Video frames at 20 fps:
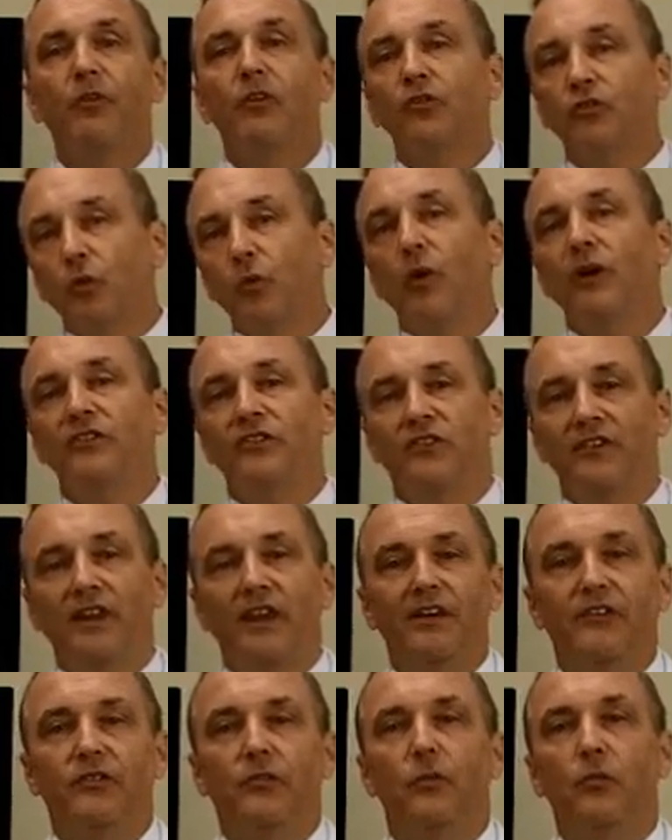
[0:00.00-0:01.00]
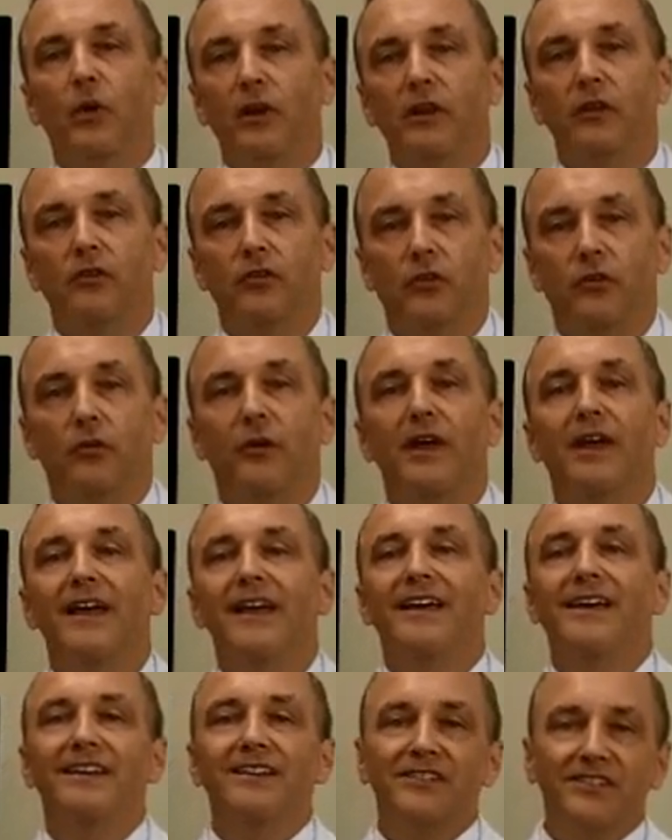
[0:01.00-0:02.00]
So what's next? What do?
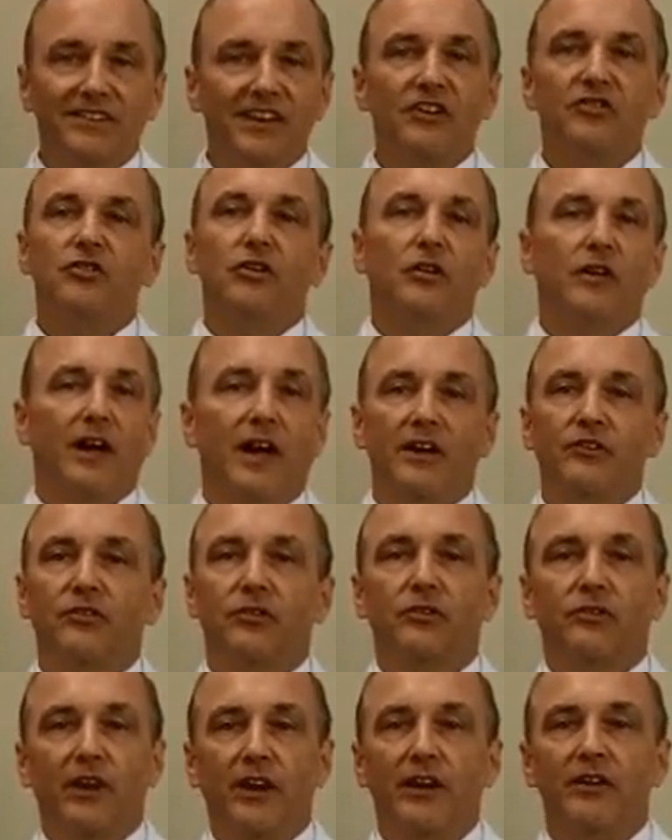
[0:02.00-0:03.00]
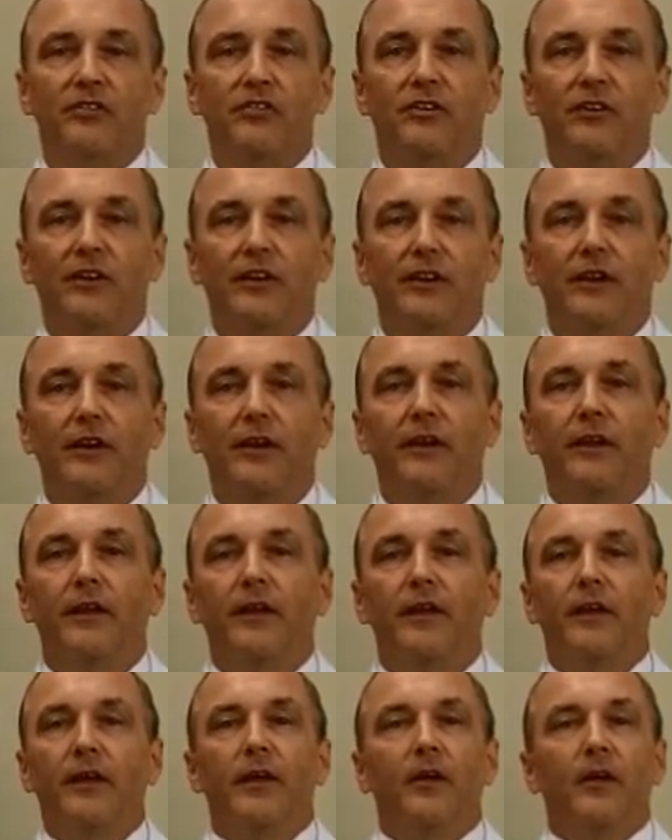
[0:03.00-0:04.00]
Schedule a consultation.
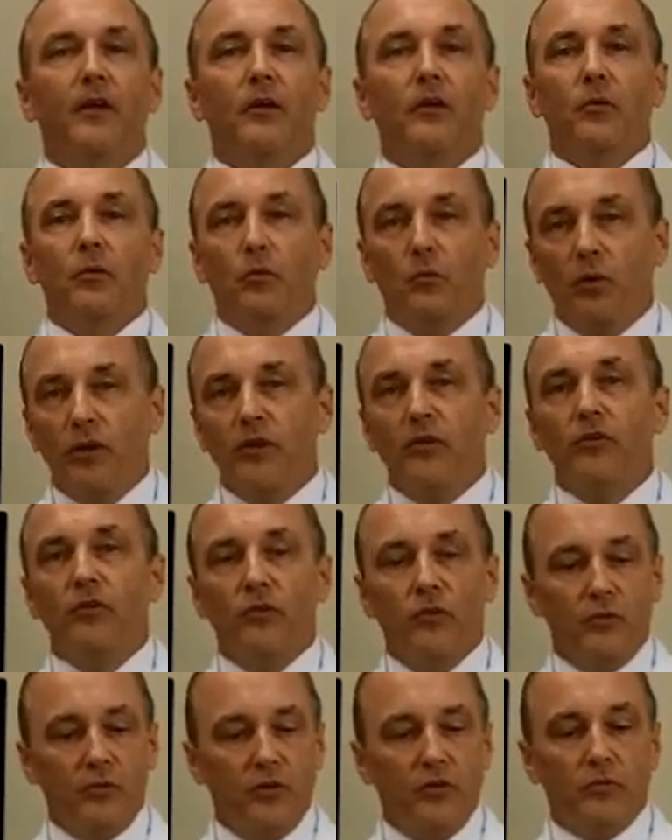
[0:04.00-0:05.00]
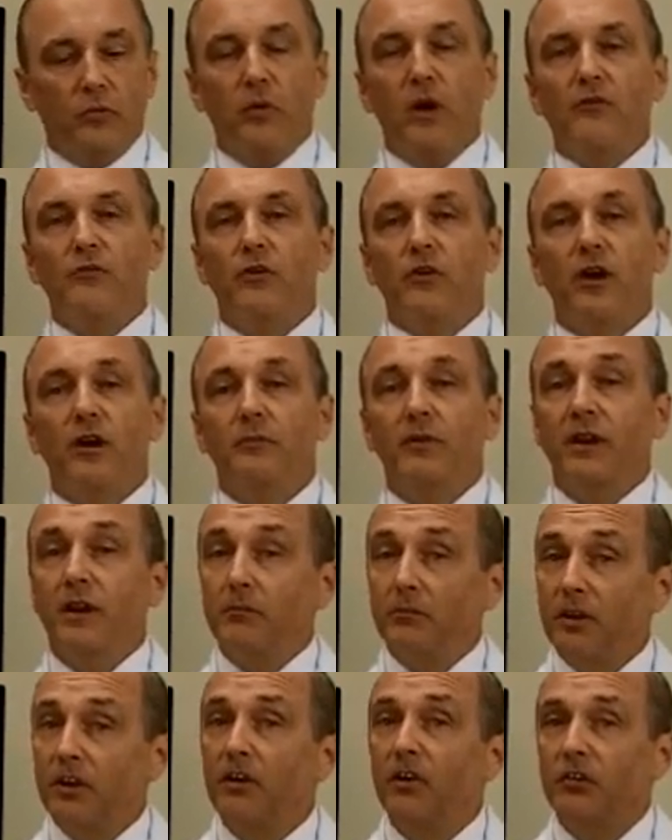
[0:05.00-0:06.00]
What you do is we'll have you come in,
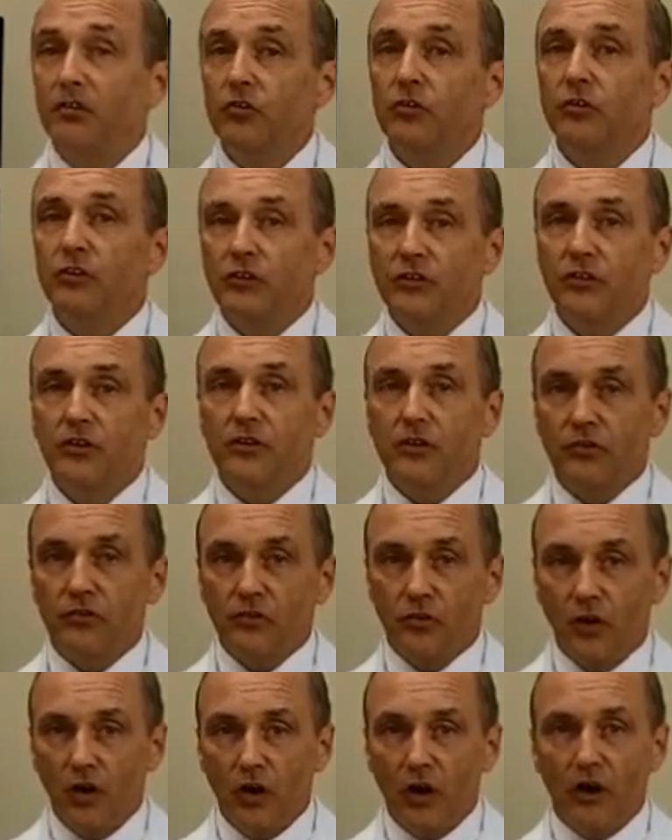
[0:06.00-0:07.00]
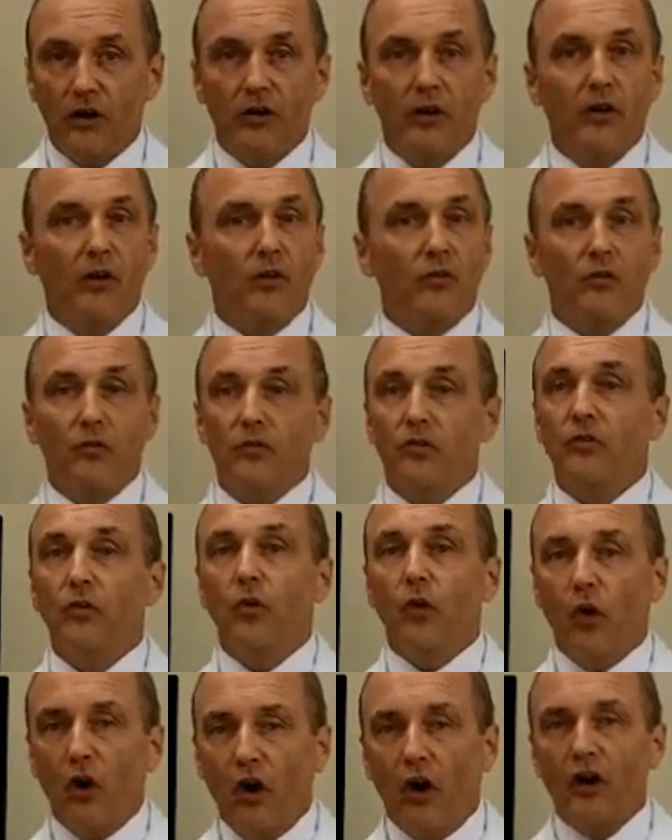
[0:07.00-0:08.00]
and because you listen to this talk, there's no
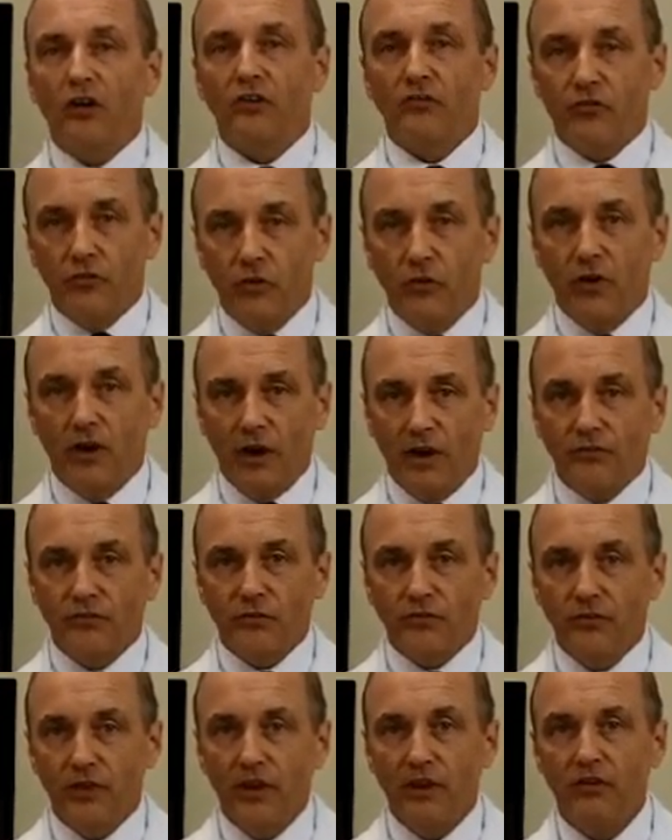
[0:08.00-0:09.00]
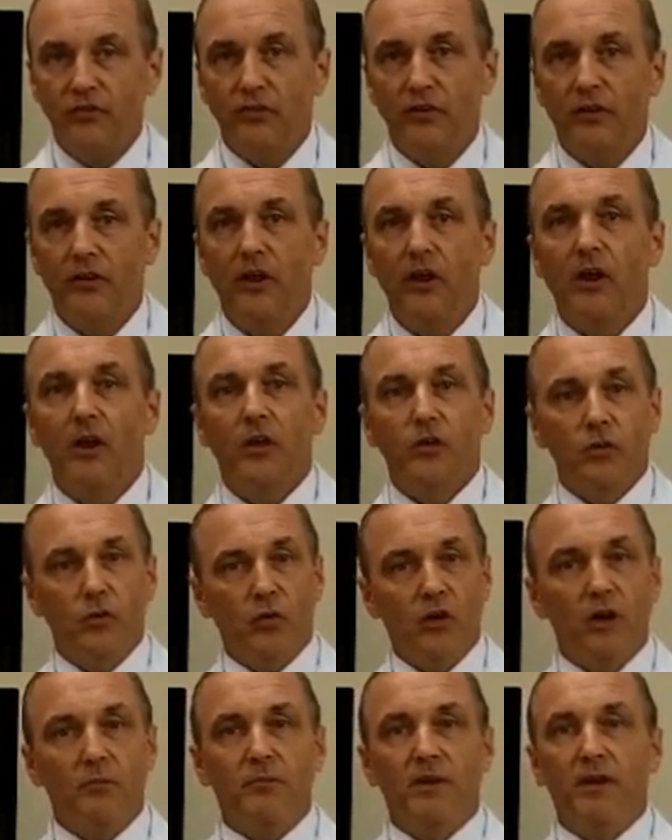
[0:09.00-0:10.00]
cost for your consultation. You'll
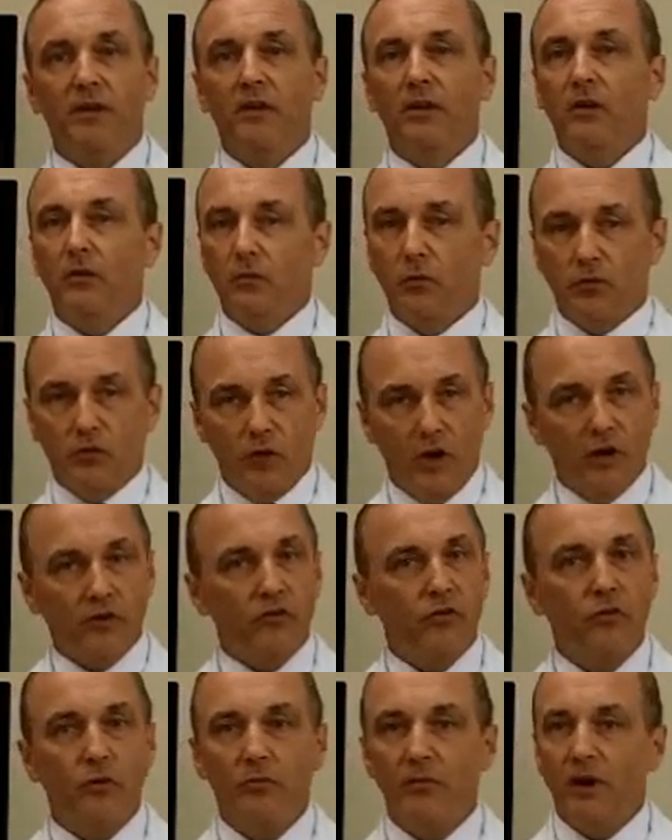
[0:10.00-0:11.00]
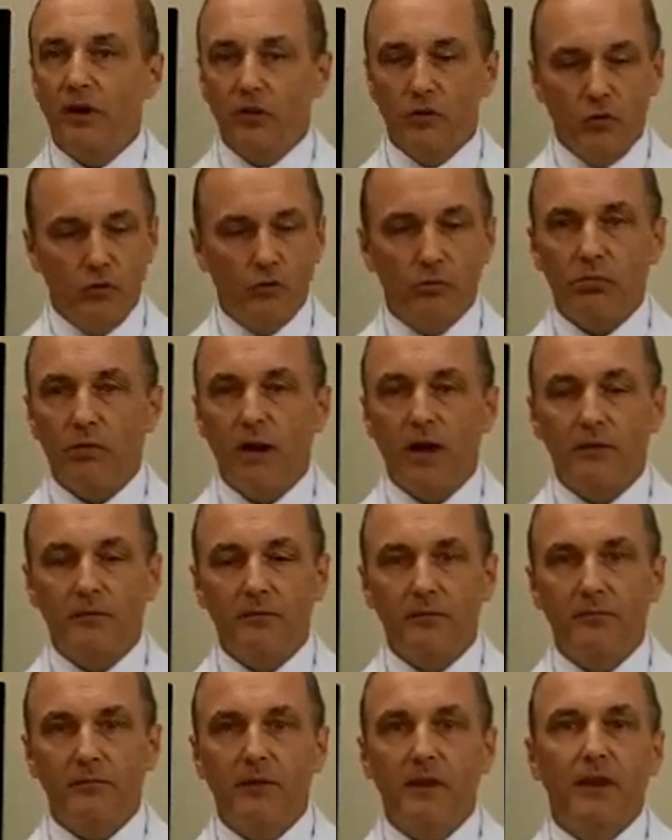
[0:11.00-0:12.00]
come in, we'll talk to you about your
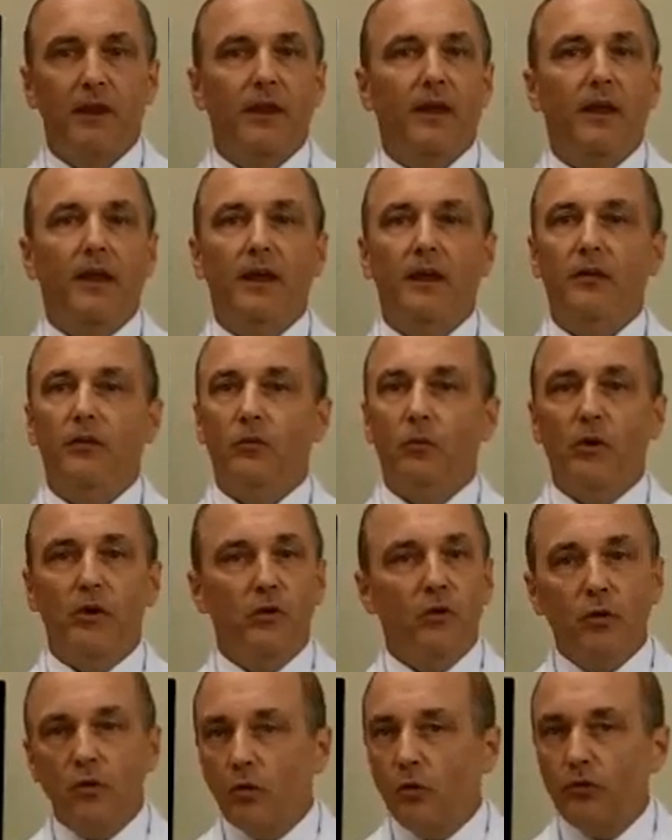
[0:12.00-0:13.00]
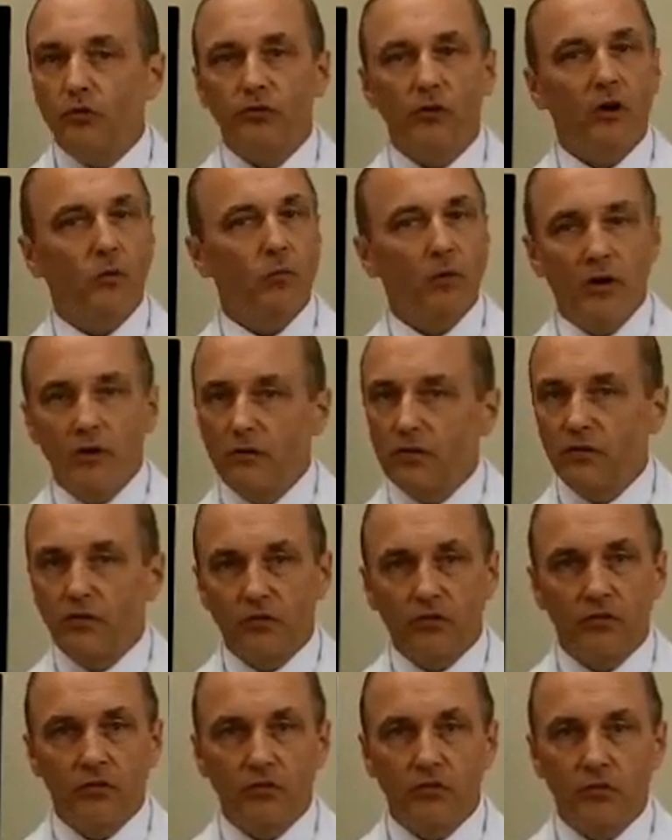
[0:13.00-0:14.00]
problem and what your goals are, what your
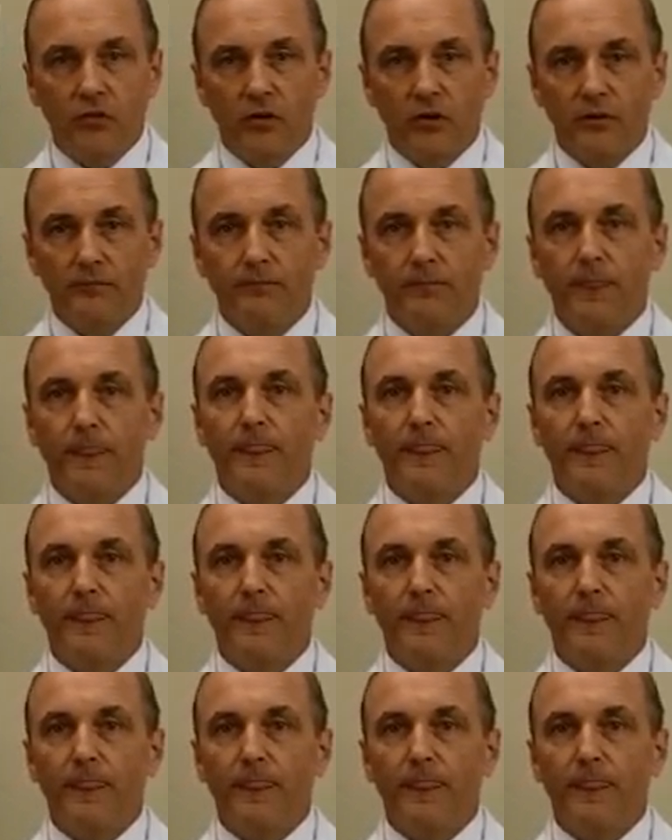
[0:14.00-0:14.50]
concerns are.